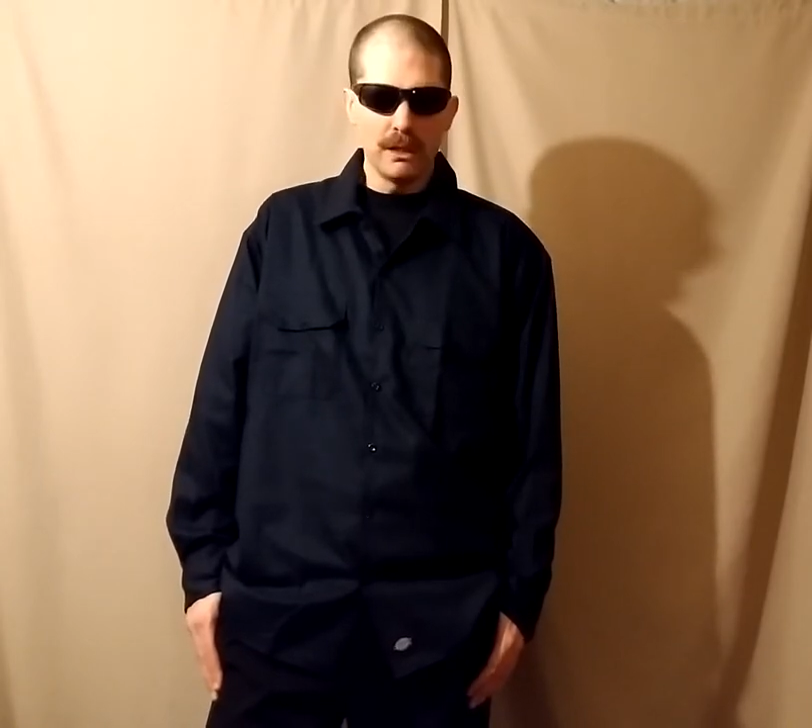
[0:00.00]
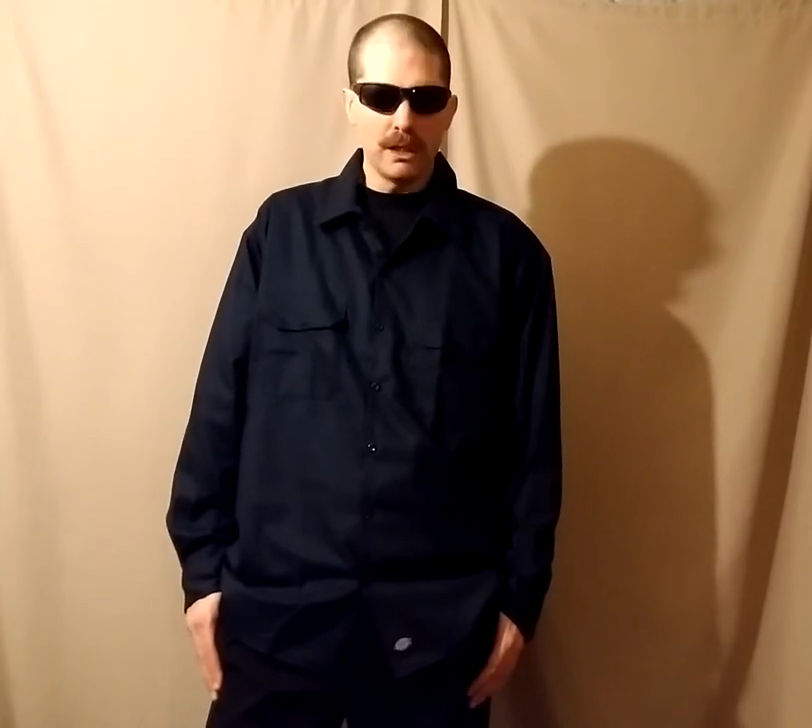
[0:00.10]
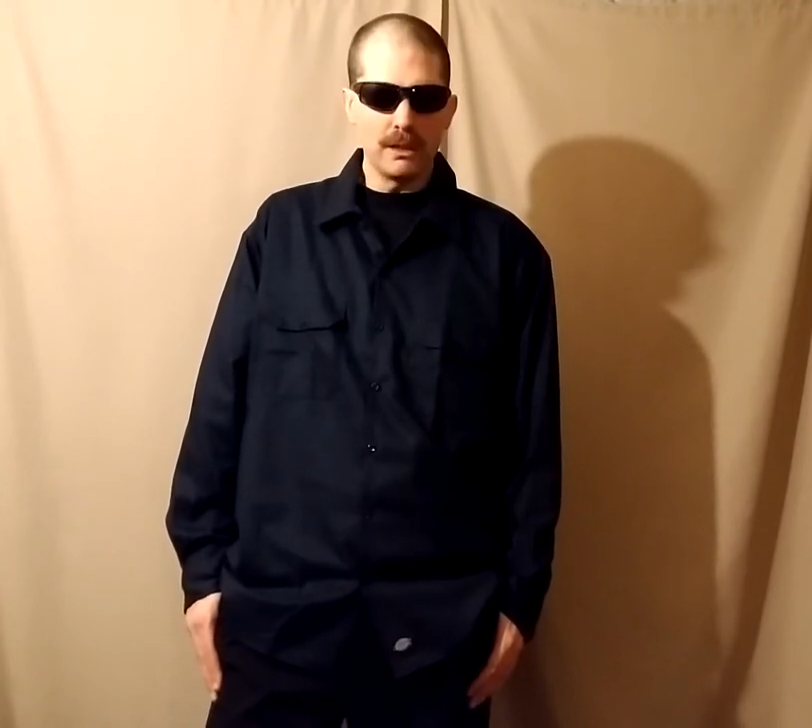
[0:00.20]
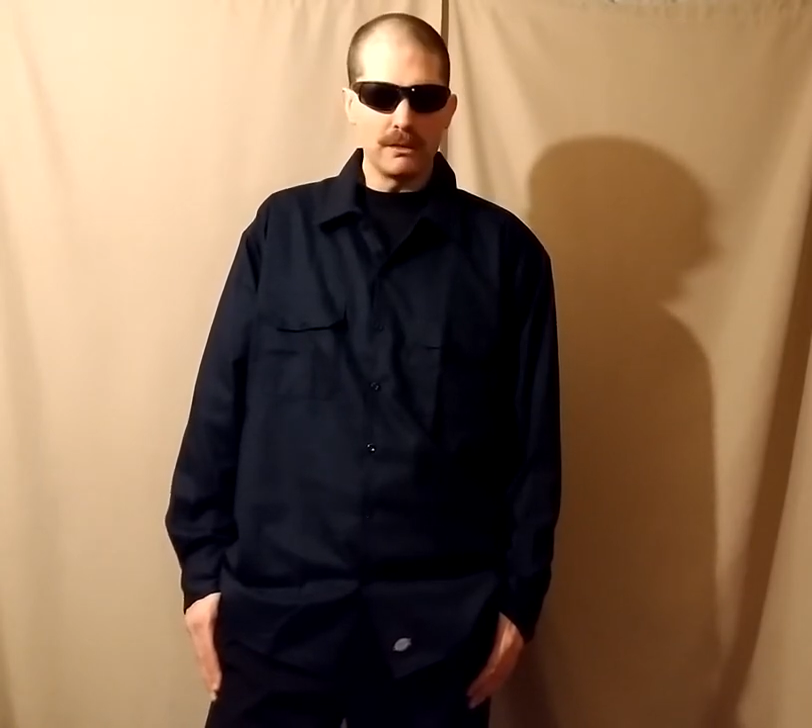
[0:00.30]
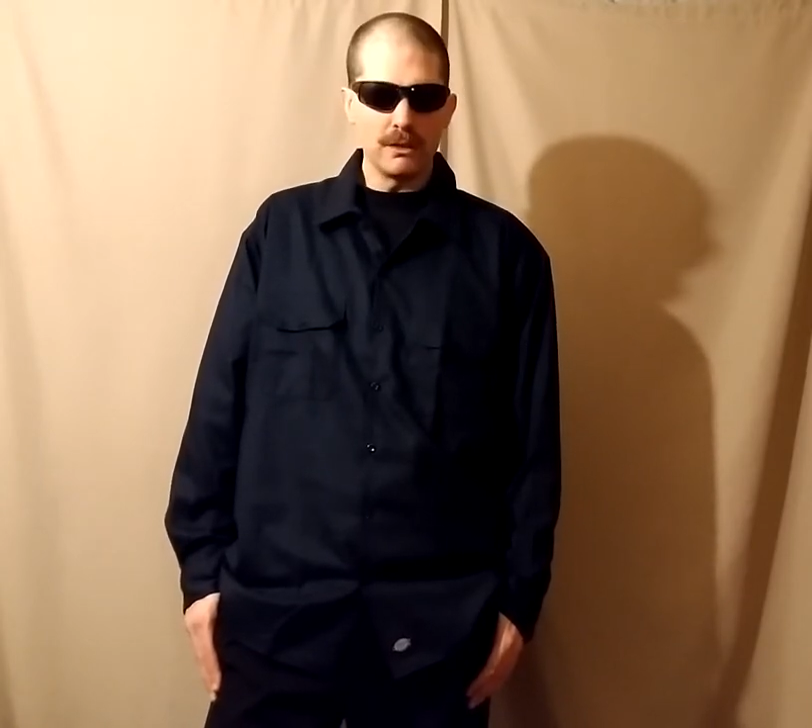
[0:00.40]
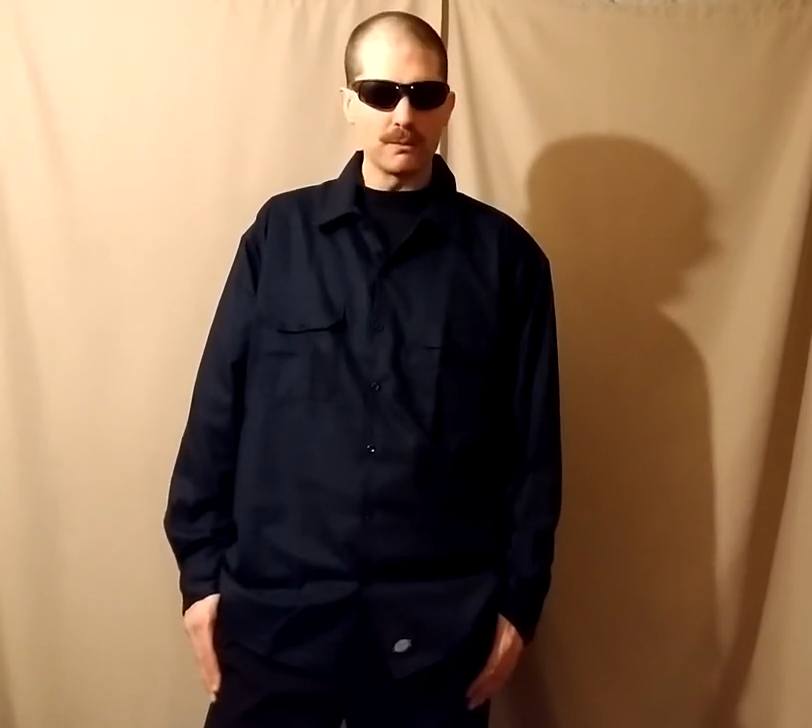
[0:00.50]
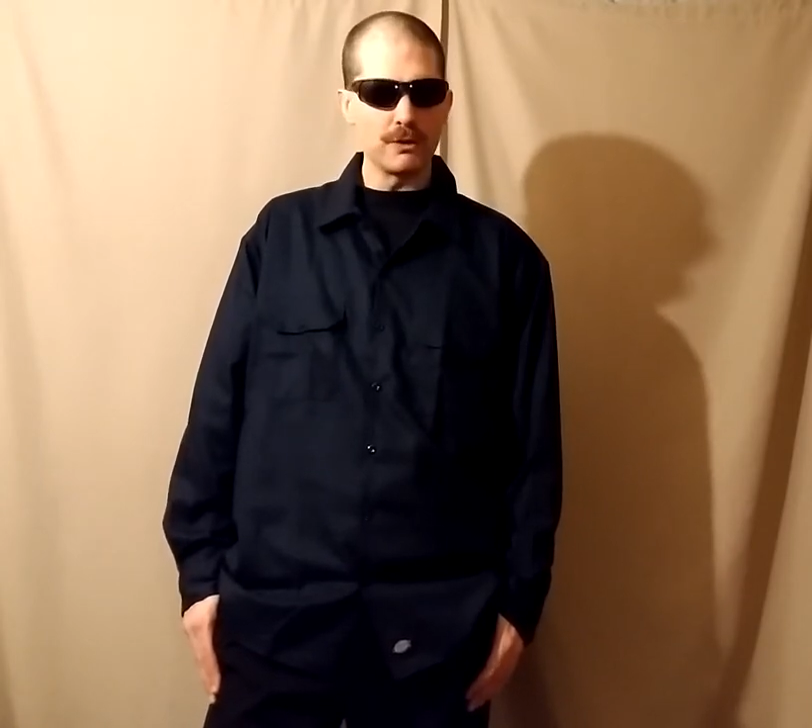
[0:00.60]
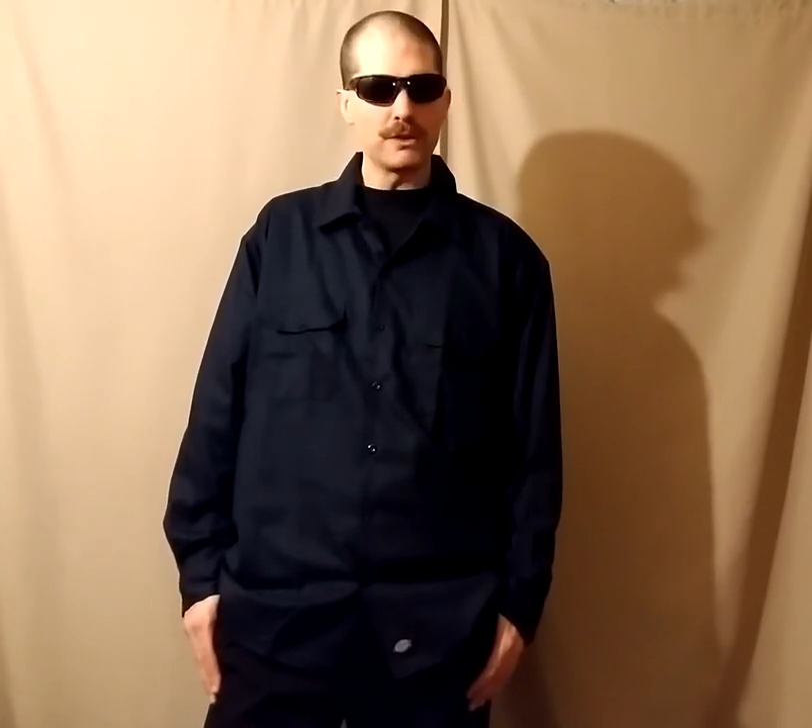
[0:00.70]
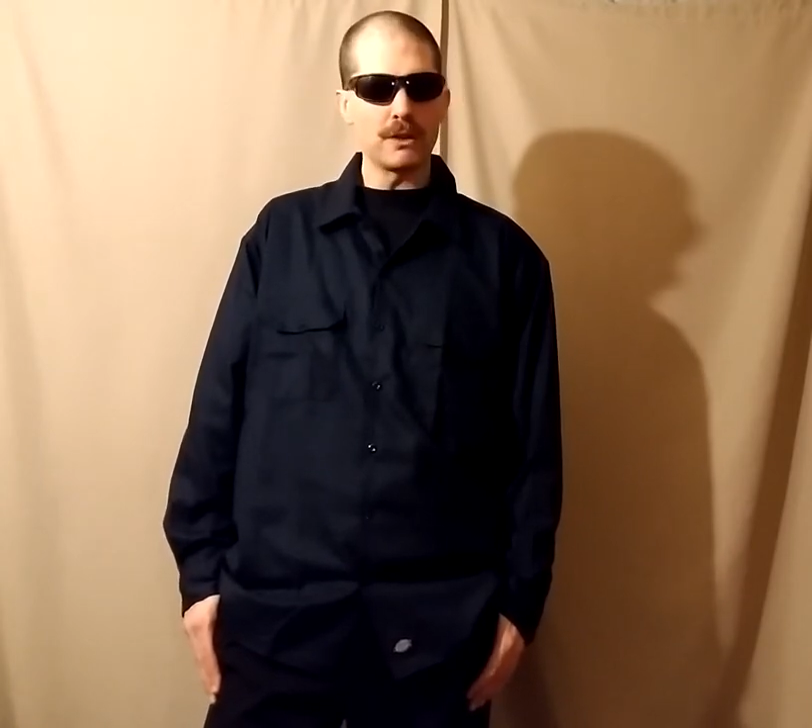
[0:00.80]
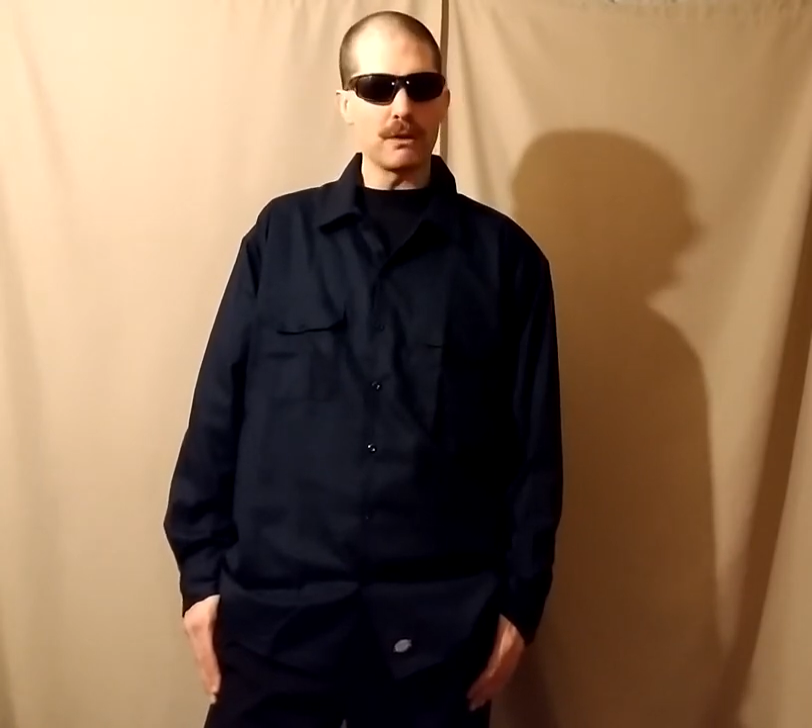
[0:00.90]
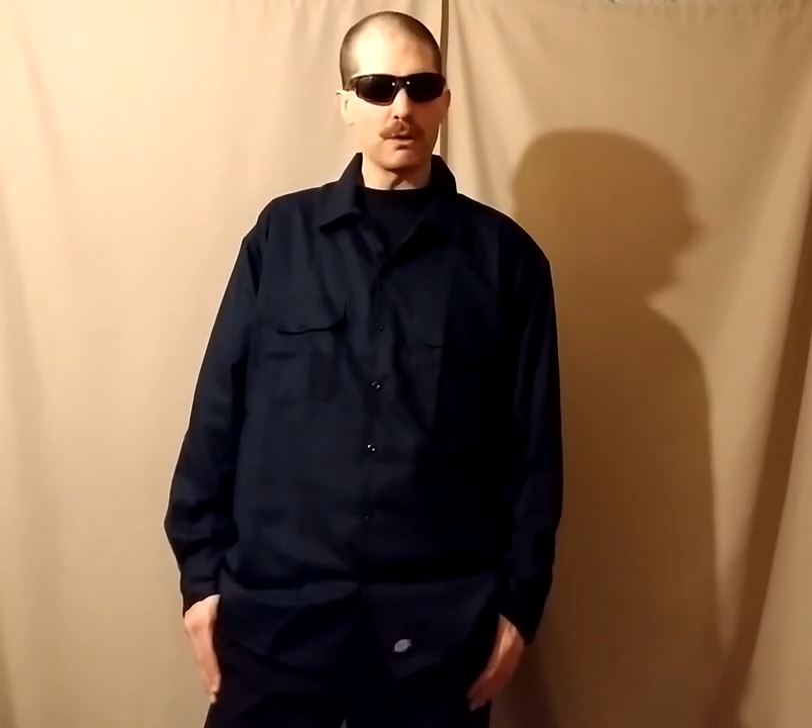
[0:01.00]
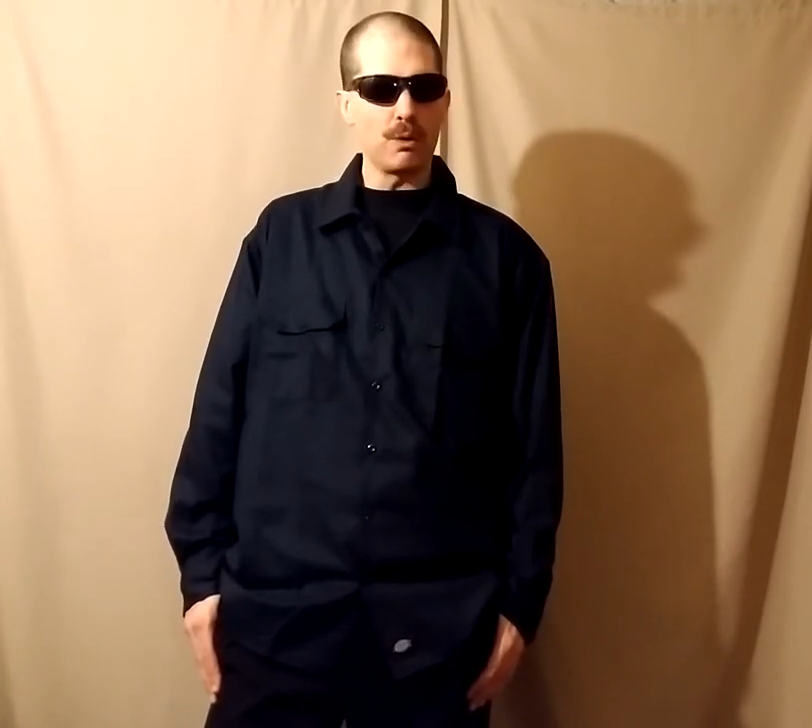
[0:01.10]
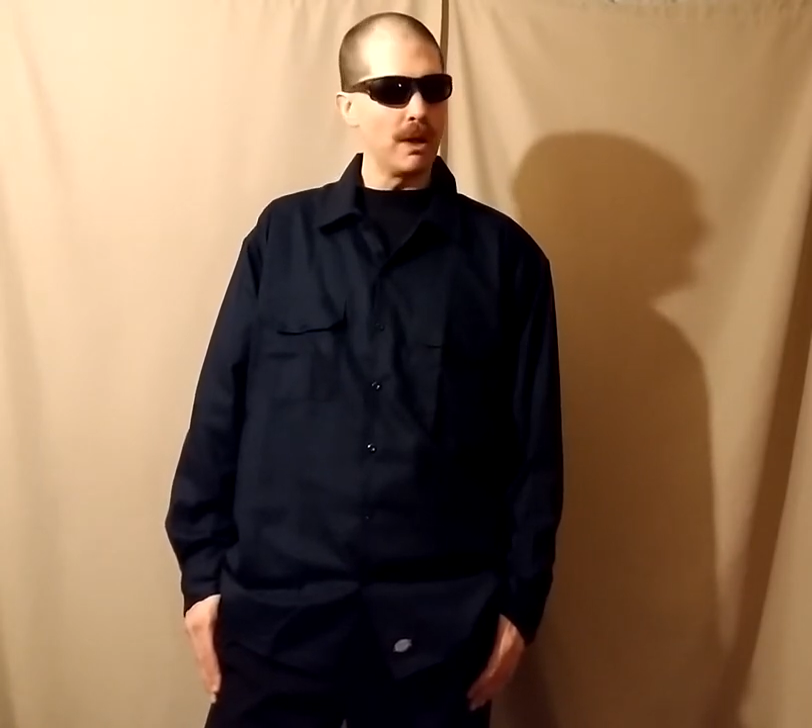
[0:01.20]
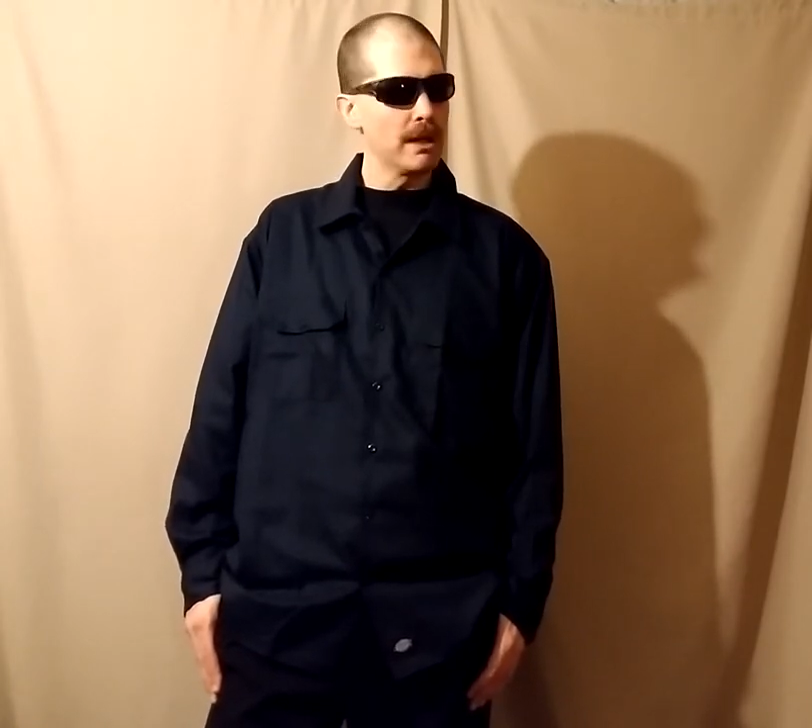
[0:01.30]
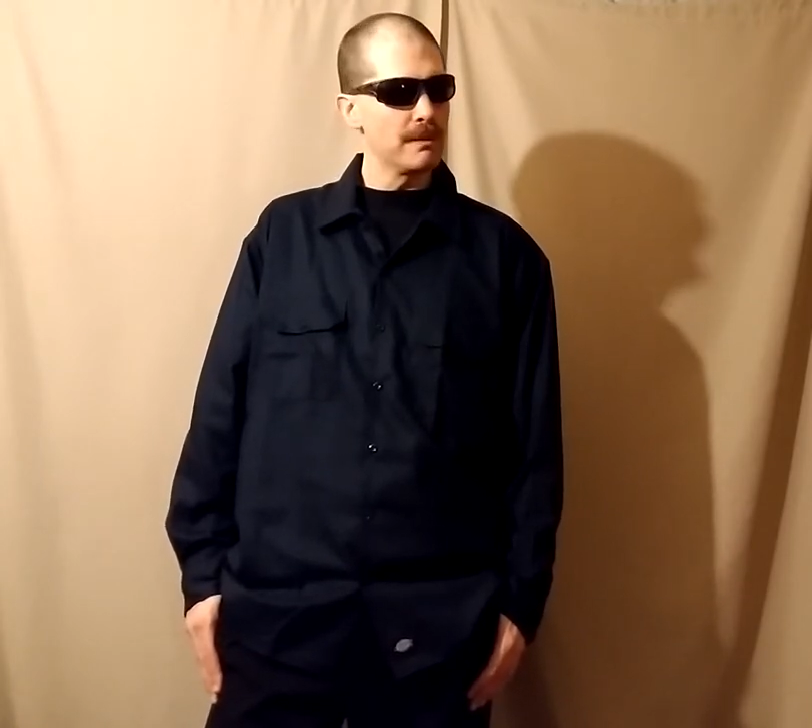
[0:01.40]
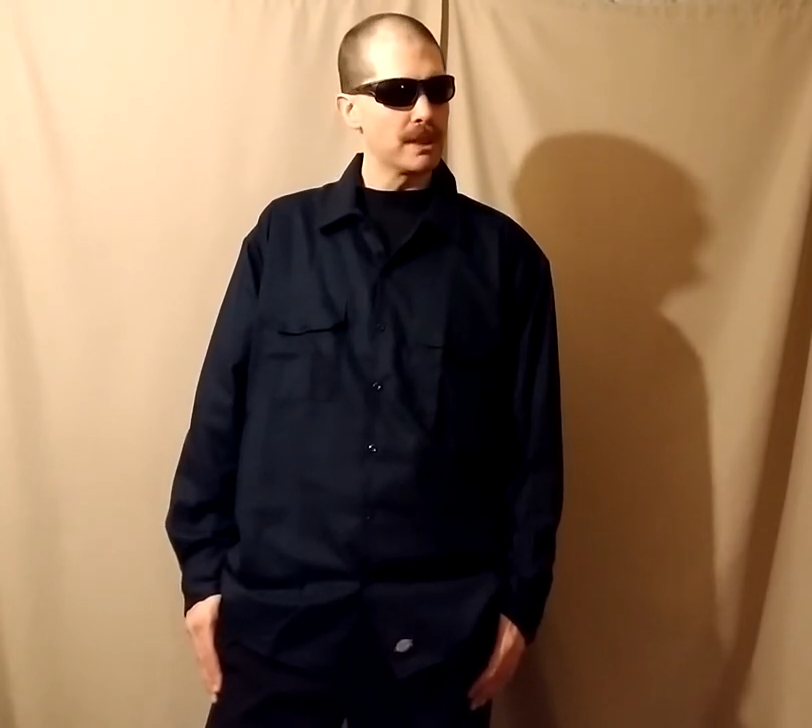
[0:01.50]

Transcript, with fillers: And you're preaching to the choir